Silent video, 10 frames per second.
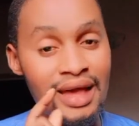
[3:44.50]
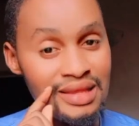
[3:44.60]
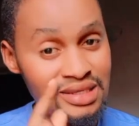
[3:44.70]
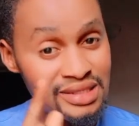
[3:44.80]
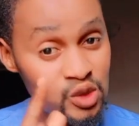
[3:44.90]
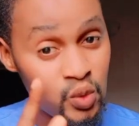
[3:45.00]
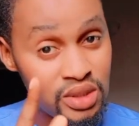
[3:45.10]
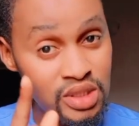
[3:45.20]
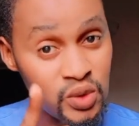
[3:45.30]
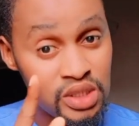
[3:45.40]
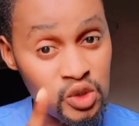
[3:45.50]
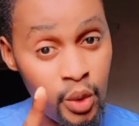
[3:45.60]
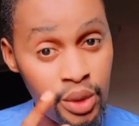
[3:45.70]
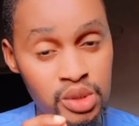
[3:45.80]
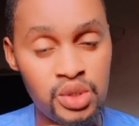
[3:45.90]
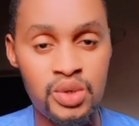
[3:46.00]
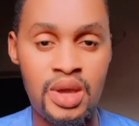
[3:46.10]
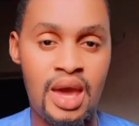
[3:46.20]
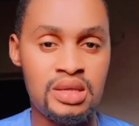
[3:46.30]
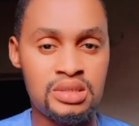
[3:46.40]
This one is going to you
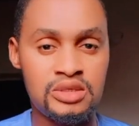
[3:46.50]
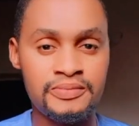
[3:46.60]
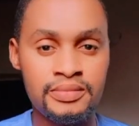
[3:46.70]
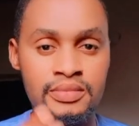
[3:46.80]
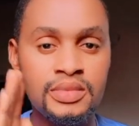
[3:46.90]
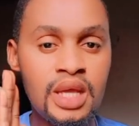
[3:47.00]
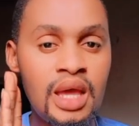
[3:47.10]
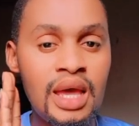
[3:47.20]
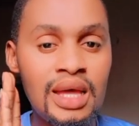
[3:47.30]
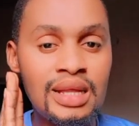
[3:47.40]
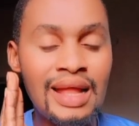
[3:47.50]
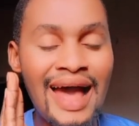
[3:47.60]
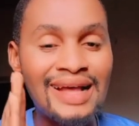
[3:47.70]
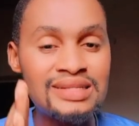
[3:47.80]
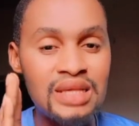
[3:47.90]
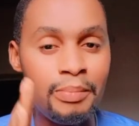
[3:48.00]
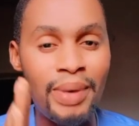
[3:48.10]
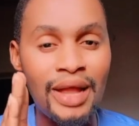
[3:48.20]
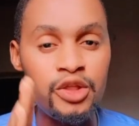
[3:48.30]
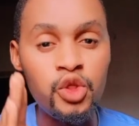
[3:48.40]
guys.
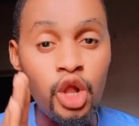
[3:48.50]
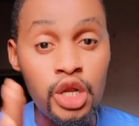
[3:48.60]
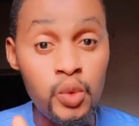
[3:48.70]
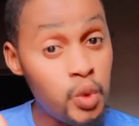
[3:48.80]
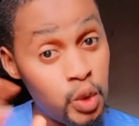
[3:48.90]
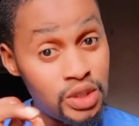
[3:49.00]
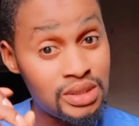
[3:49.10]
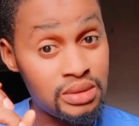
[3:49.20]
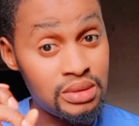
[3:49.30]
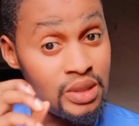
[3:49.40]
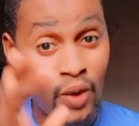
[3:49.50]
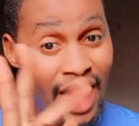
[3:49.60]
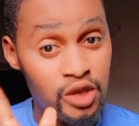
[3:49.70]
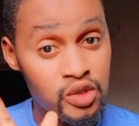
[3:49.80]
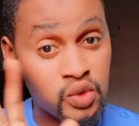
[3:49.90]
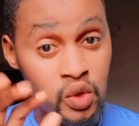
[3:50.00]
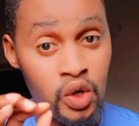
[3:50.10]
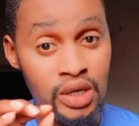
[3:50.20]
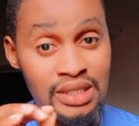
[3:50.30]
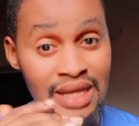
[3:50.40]
Asaba Nollywood, the way I used to
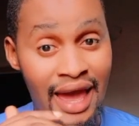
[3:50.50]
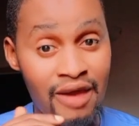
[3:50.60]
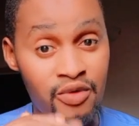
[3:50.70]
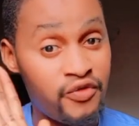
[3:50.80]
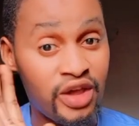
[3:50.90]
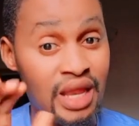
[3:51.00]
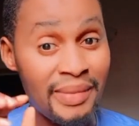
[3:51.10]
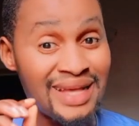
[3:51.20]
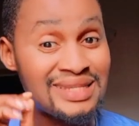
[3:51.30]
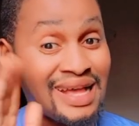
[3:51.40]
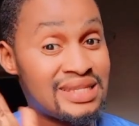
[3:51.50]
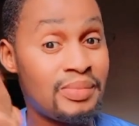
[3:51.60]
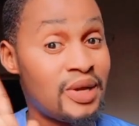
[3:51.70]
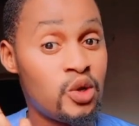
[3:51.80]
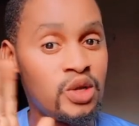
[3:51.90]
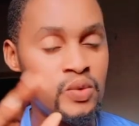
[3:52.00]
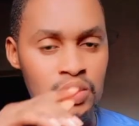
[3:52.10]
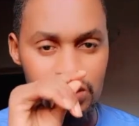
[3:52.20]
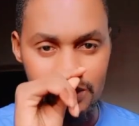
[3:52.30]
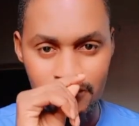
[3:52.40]
call it, I refer them as Asaba
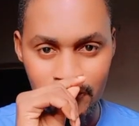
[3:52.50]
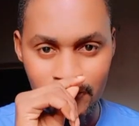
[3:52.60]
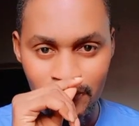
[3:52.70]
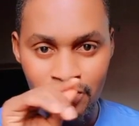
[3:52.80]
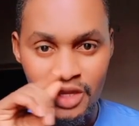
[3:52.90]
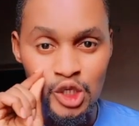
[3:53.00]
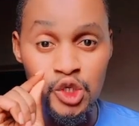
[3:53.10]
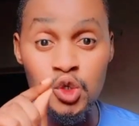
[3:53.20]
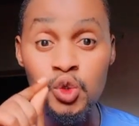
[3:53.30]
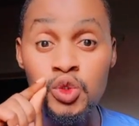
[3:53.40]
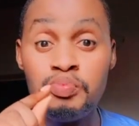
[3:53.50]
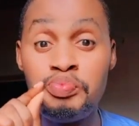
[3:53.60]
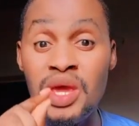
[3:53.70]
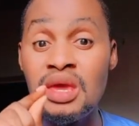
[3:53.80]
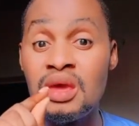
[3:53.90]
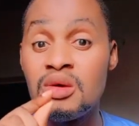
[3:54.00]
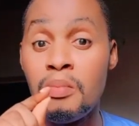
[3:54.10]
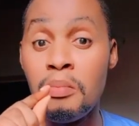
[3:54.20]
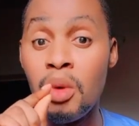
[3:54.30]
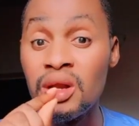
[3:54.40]
Nollywood, should
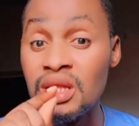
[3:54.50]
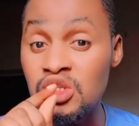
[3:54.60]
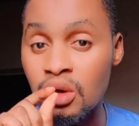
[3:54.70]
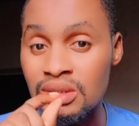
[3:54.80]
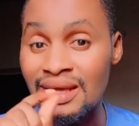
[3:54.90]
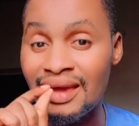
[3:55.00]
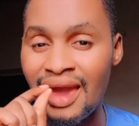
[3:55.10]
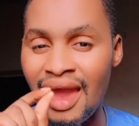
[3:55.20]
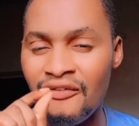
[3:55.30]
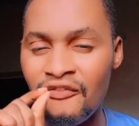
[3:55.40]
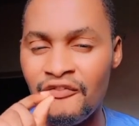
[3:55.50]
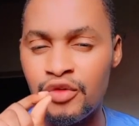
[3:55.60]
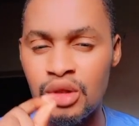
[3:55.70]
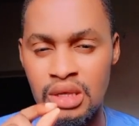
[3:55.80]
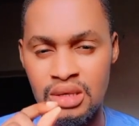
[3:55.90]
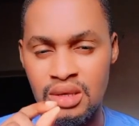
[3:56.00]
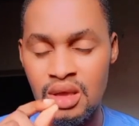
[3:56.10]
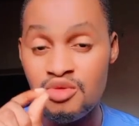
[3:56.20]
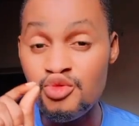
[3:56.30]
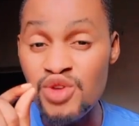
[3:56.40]
be monitored carefully.
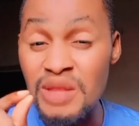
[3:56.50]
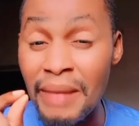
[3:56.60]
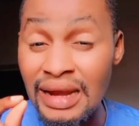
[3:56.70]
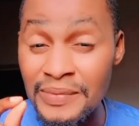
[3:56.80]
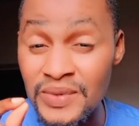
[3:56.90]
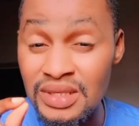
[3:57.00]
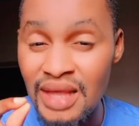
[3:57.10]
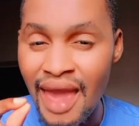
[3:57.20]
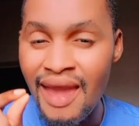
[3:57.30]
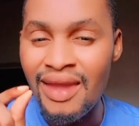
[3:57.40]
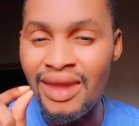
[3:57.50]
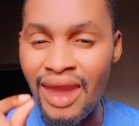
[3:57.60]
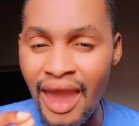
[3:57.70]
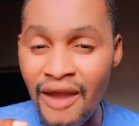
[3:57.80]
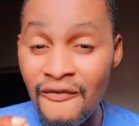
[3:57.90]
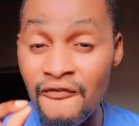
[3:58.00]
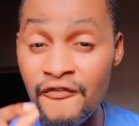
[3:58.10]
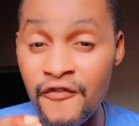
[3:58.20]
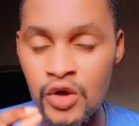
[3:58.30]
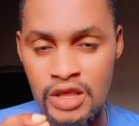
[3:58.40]
Read my lips,
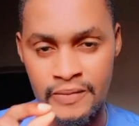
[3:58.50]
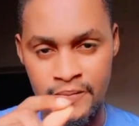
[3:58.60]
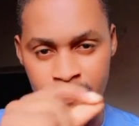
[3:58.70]
carefully.